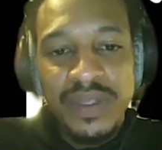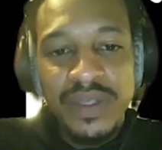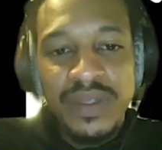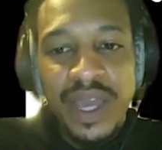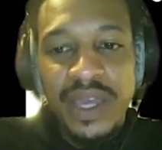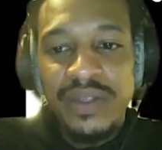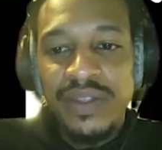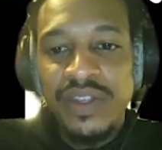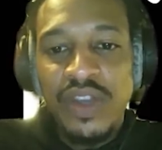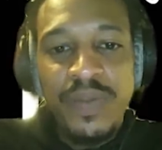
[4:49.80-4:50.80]
that
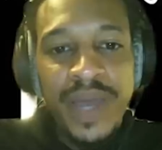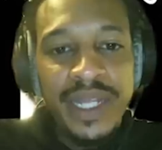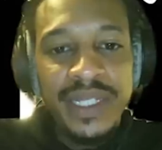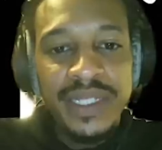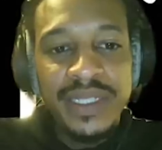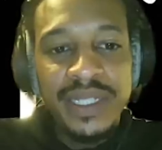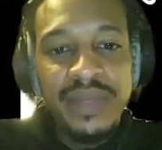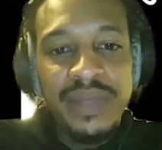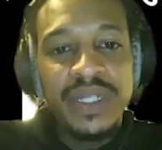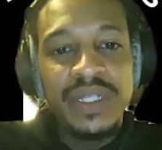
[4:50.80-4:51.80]
nobody can
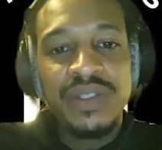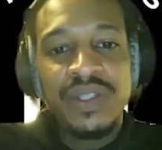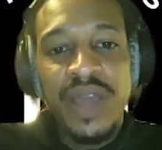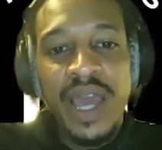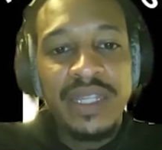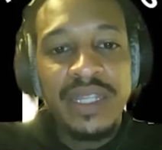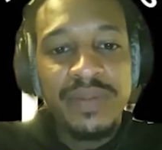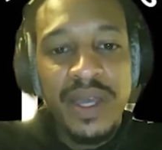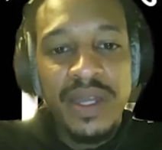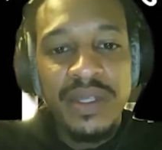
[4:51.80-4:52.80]
see because you don't act
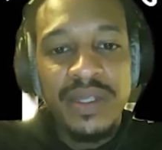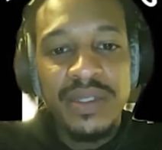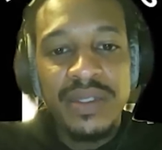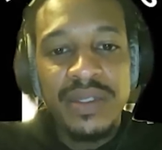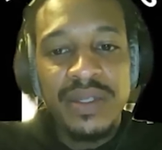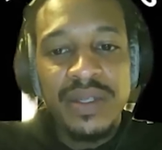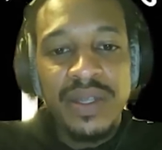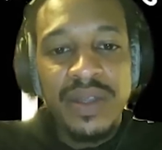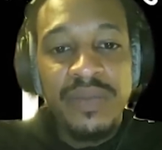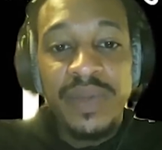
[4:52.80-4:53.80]
upon it.
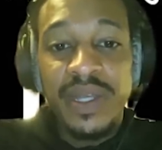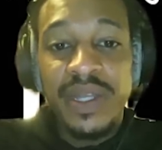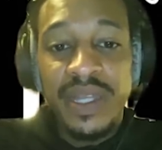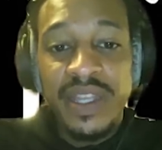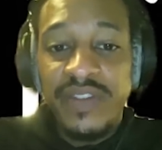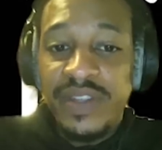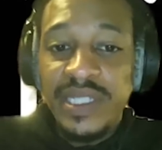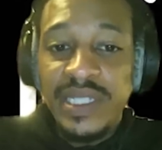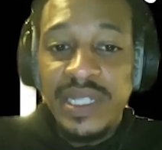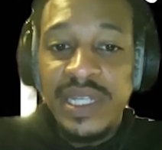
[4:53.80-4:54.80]
But if
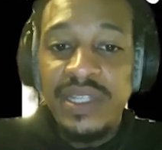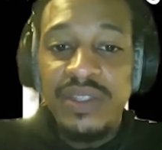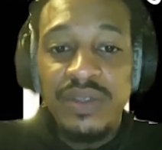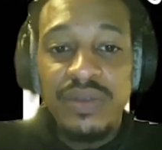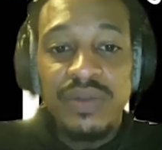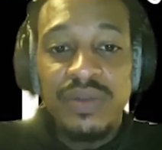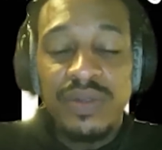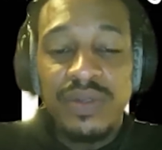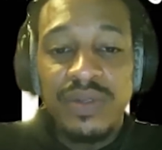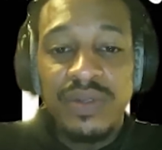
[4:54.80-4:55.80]
it's in you,
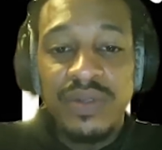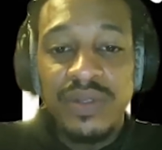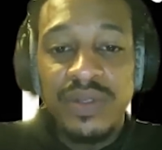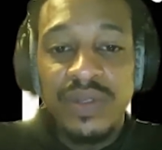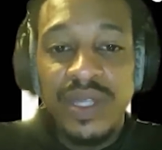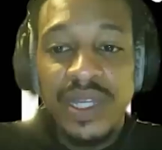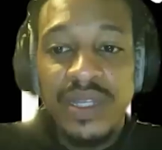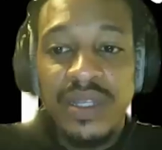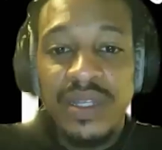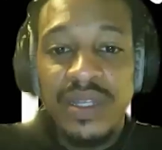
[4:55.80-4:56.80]

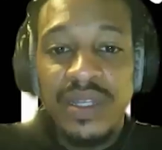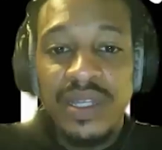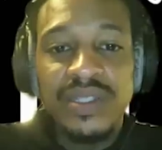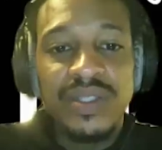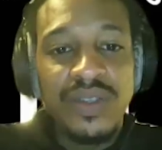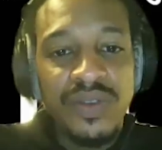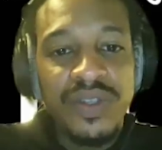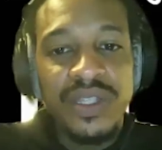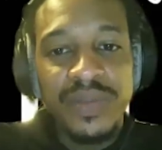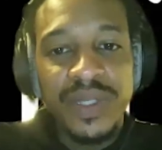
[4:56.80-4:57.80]
then it's
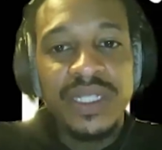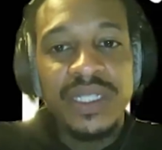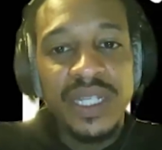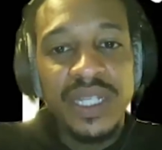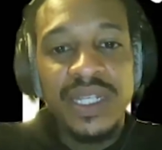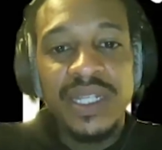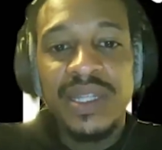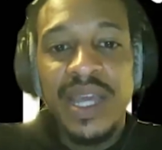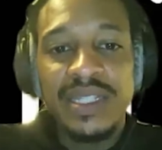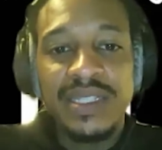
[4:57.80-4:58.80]
going to be seen,
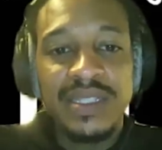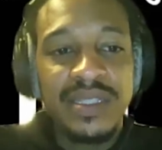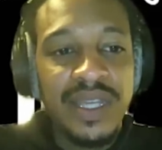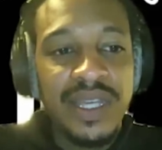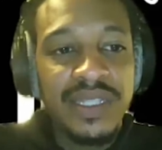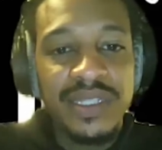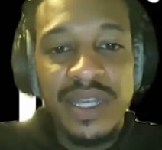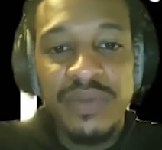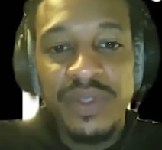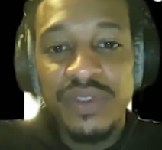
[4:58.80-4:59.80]
and that's the things
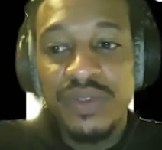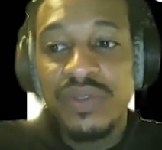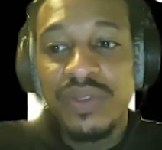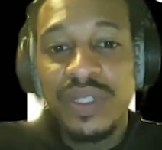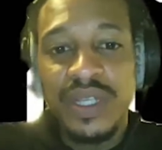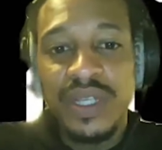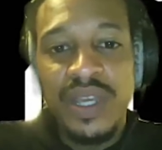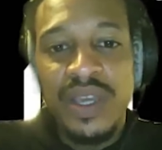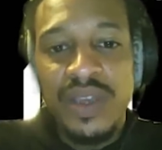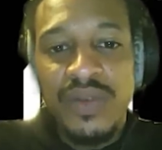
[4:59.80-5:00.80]
that we truly
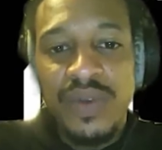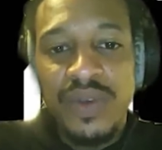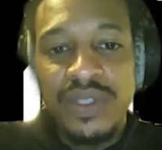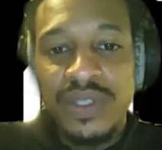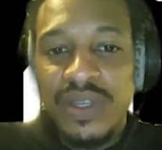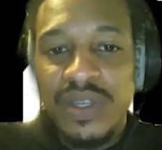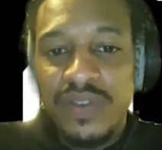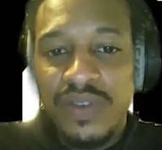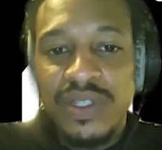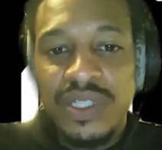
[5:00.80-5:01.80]
want to, of
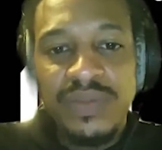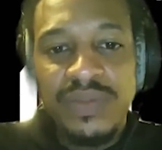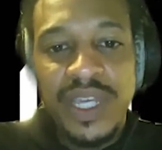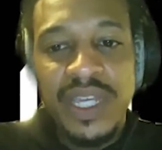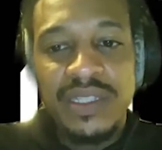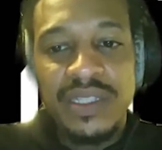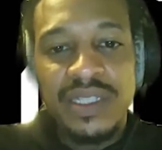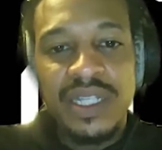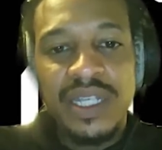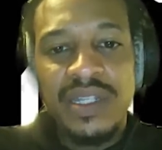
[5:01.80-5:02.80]
course, some things are
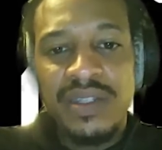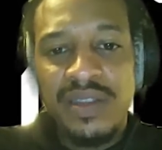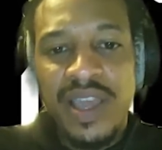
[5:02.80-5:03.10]
seen and they're